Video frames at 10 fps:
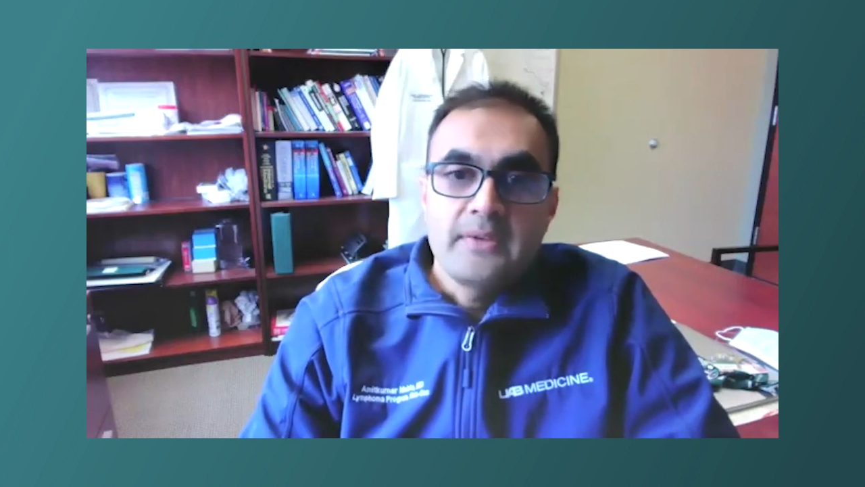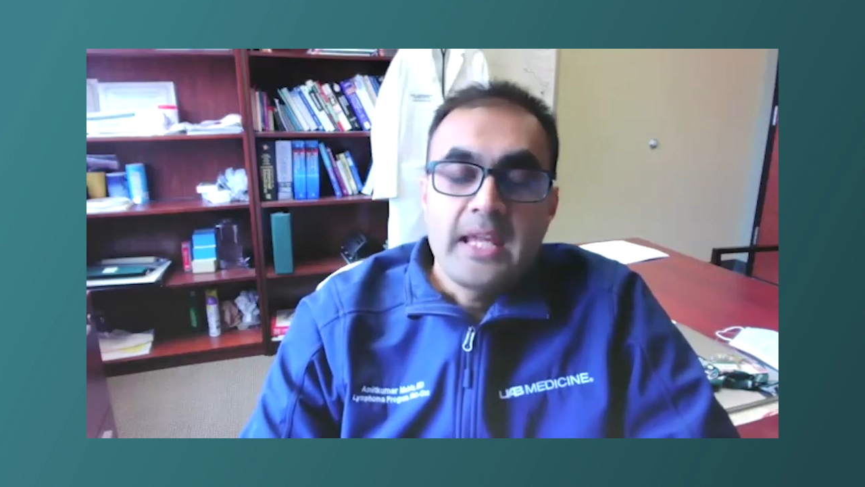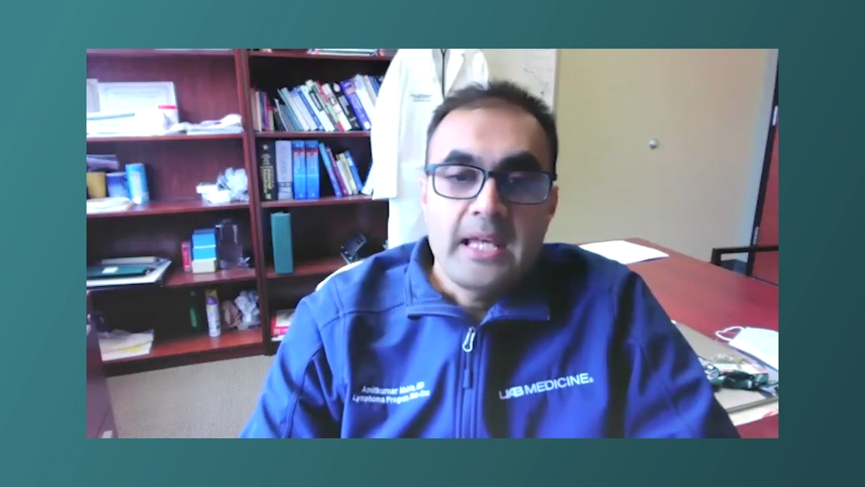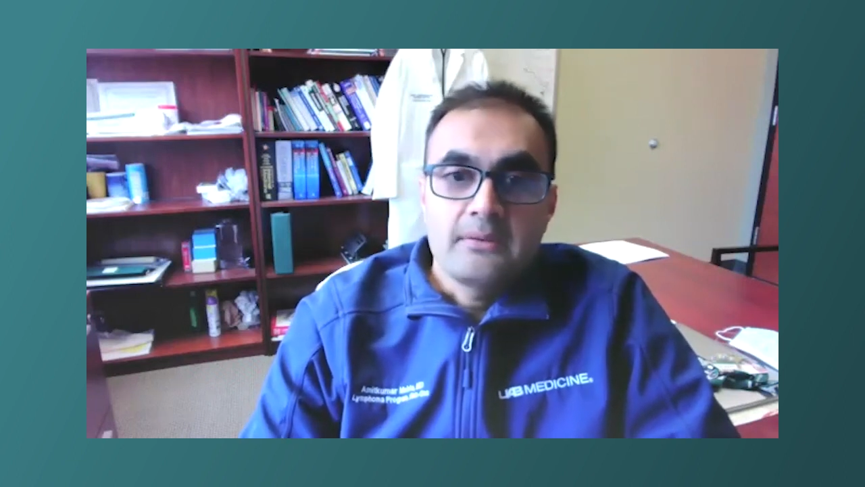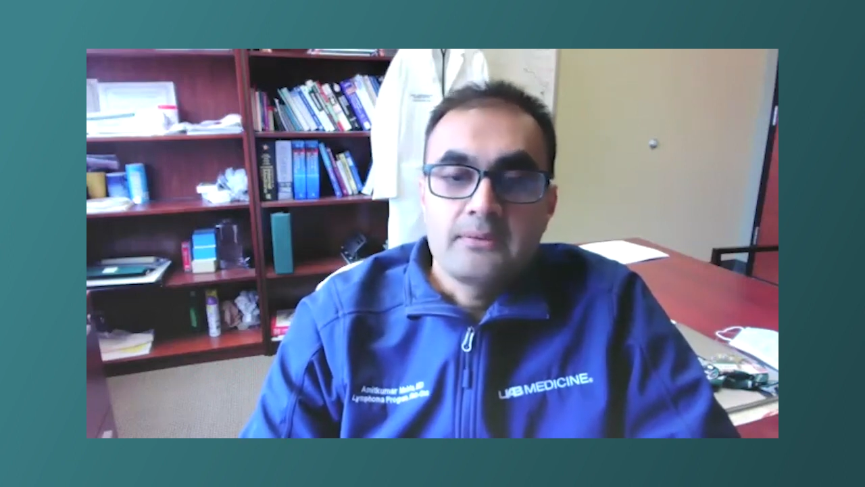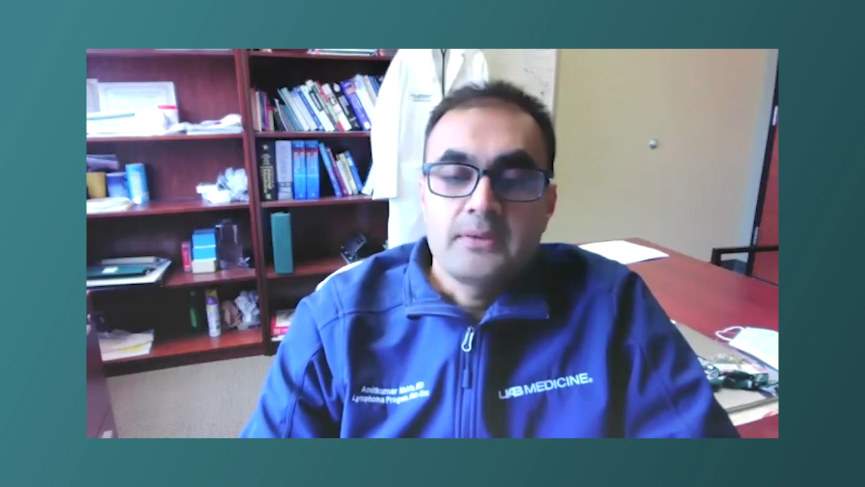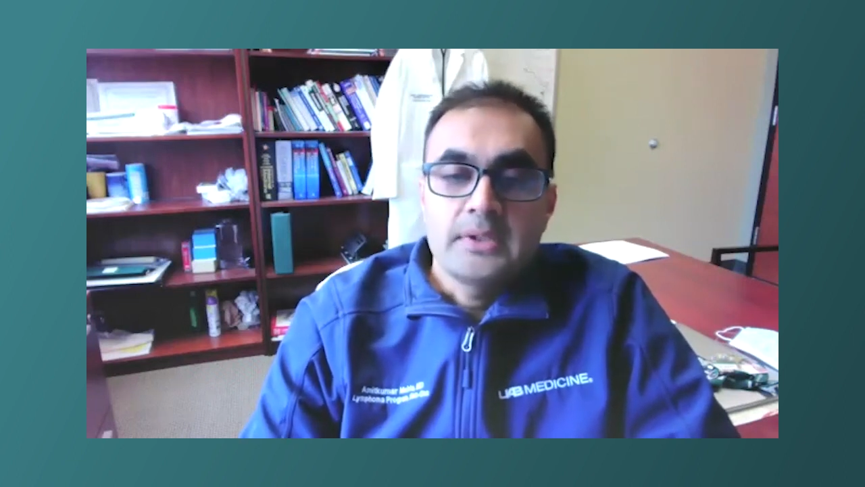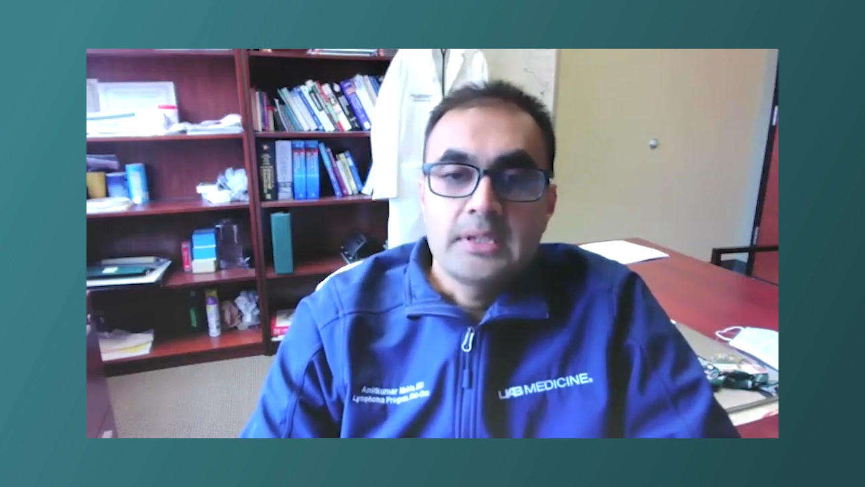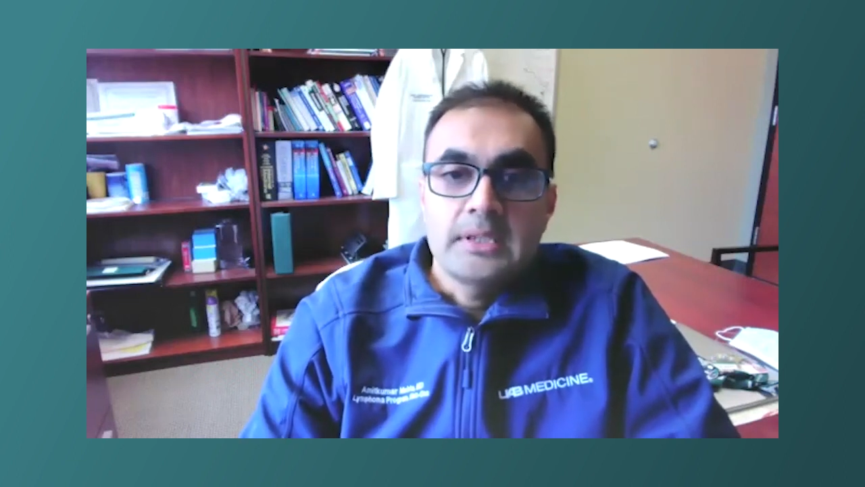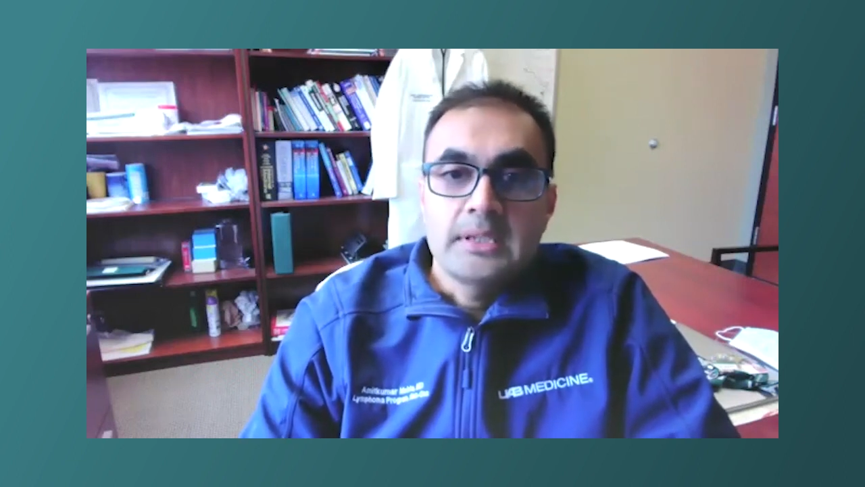we have
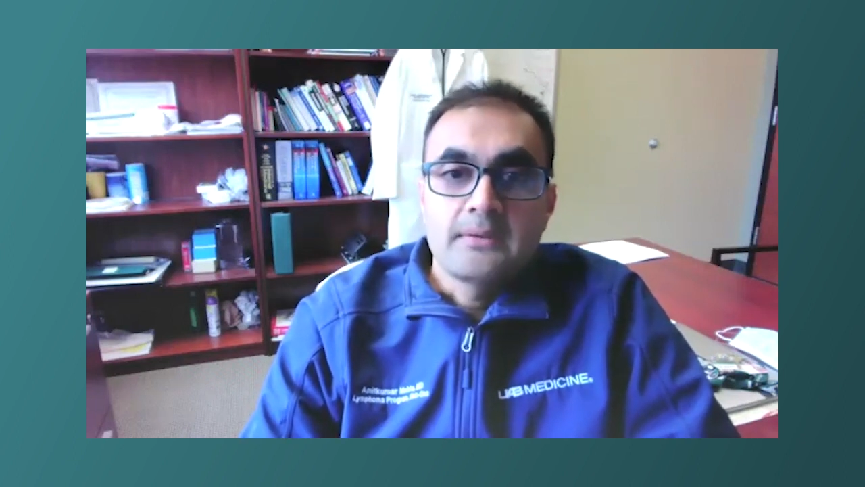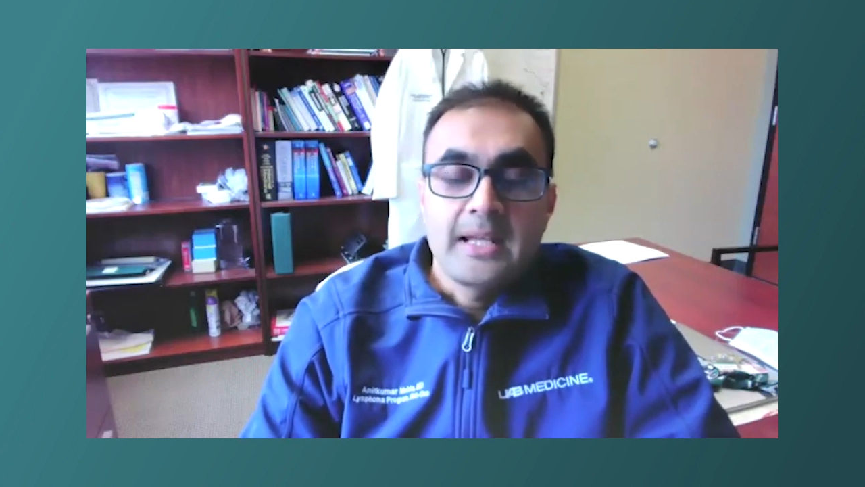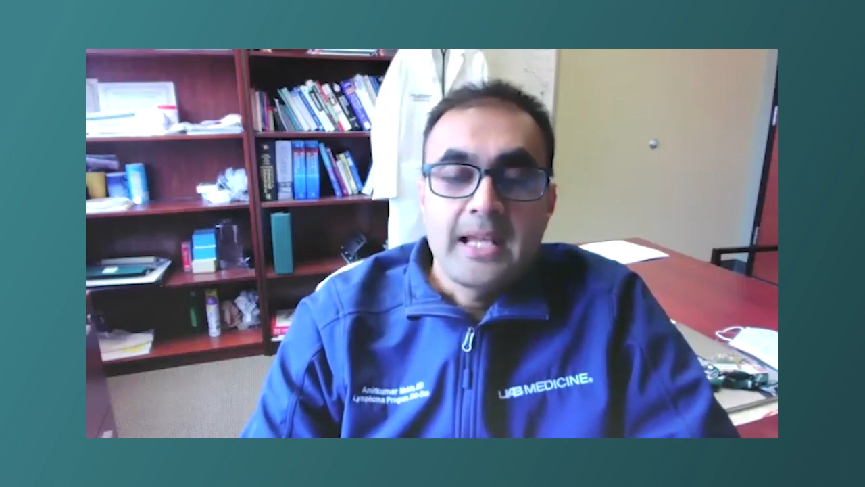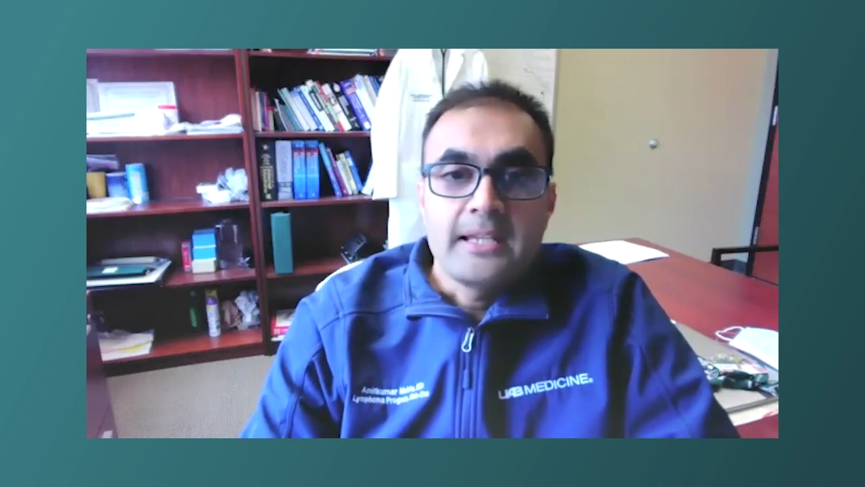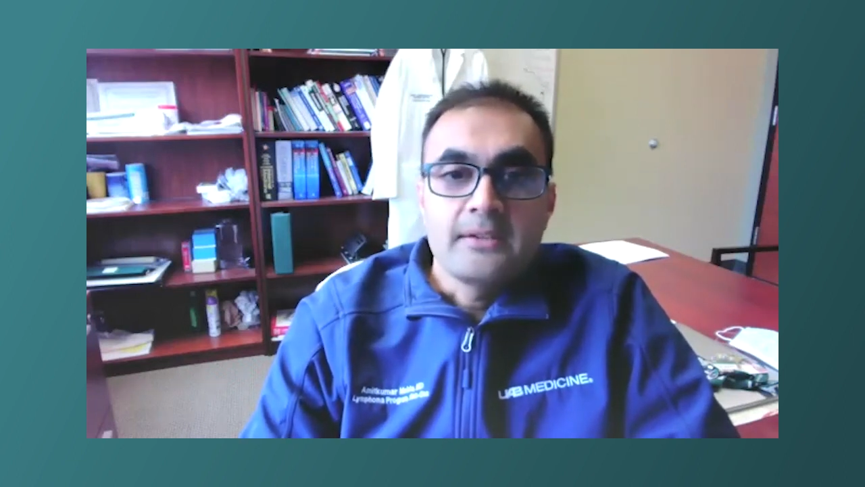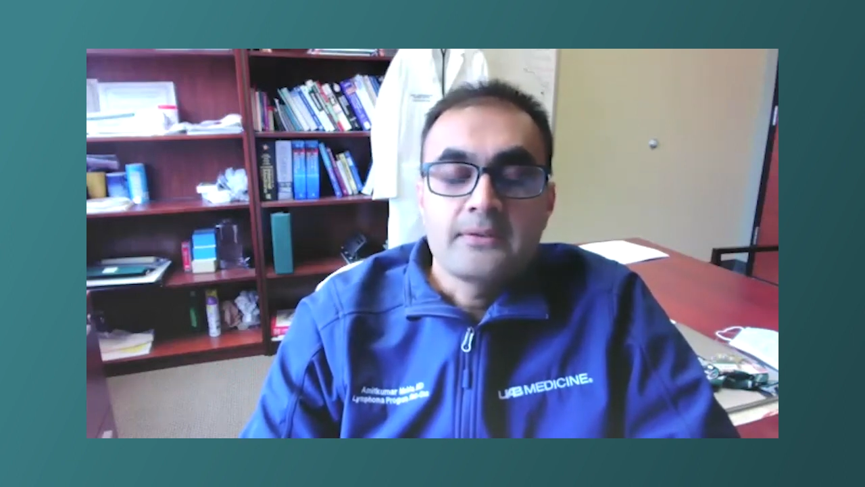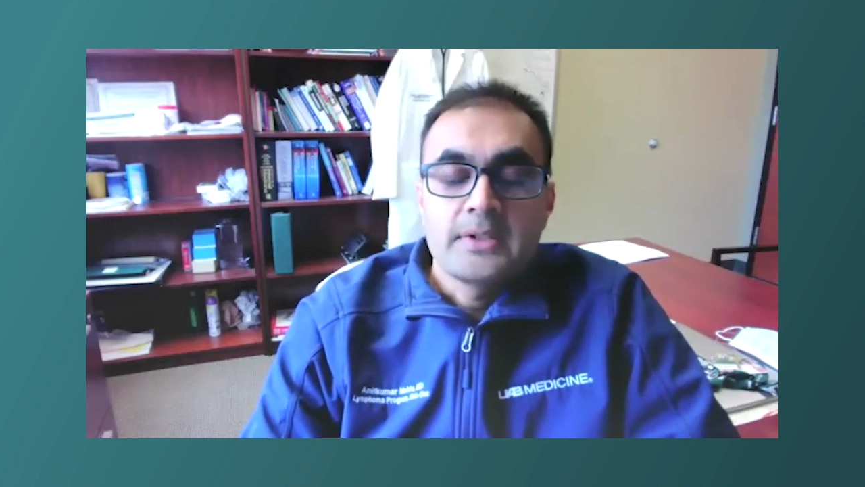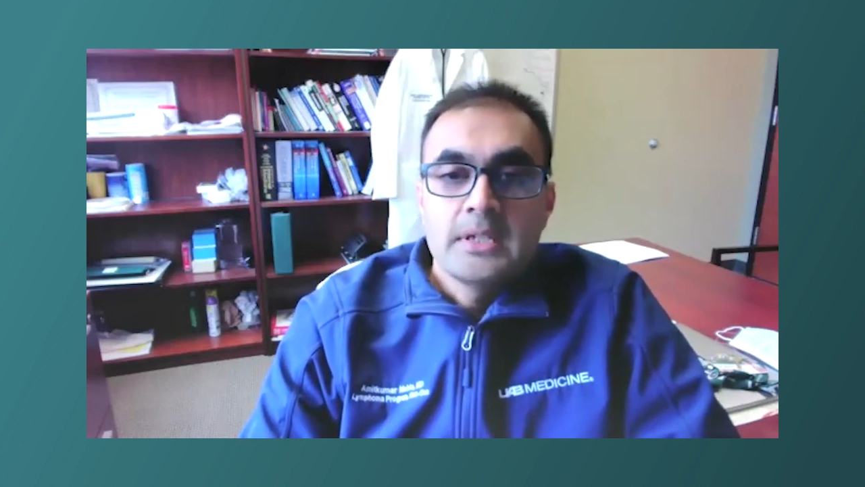in our life.